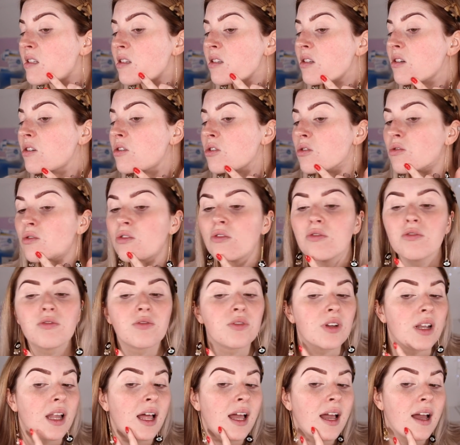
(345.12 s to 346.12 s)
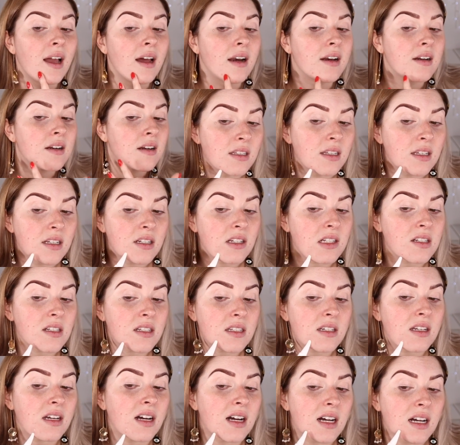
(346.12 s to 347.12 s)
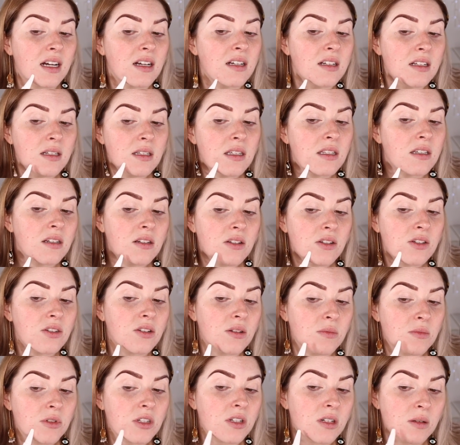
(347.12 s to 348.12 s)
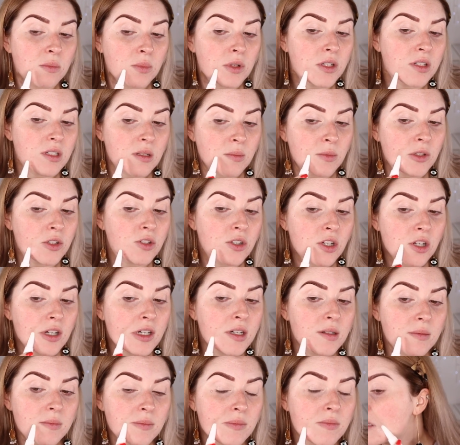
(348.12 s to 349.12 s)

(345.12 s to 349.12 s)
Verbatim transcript: Those are all flat. They're just scars. So I'm just gonna put some on top.